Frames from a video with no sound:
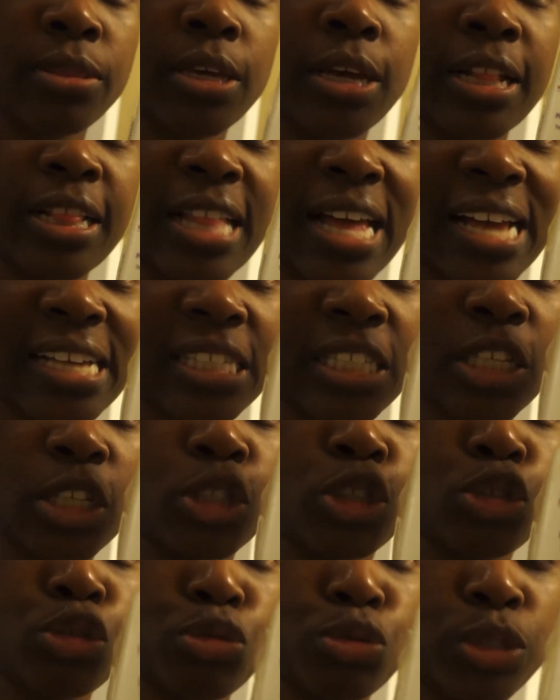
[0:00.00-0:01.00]
the classic
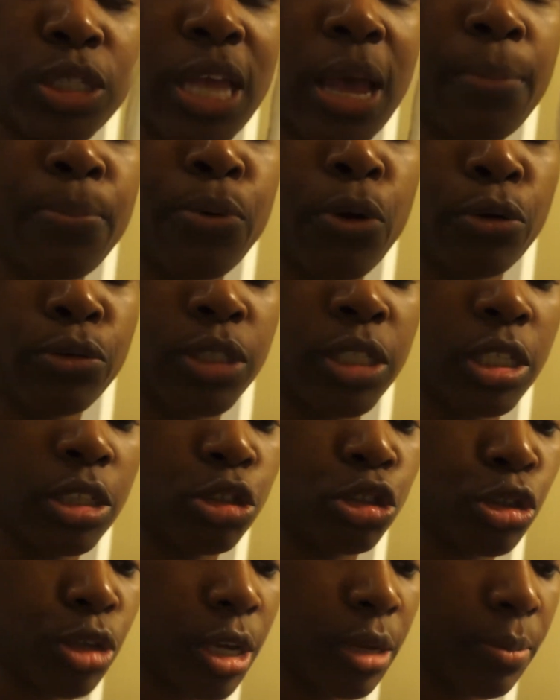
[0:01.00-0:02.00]
two-step protein
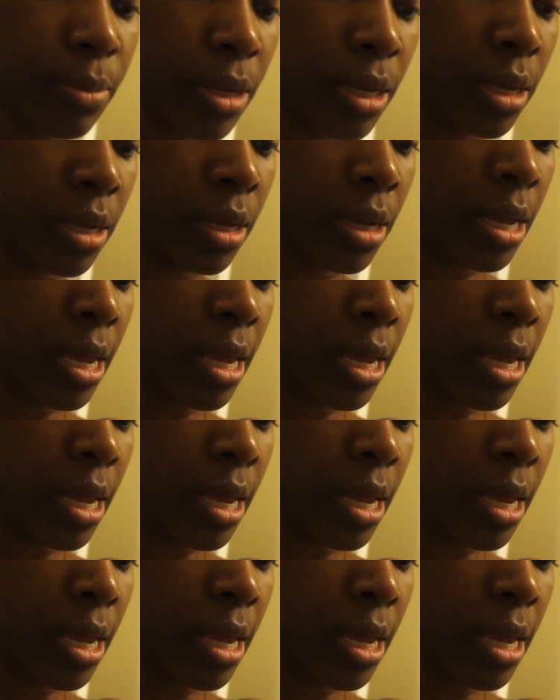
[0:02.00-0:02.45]
treatment.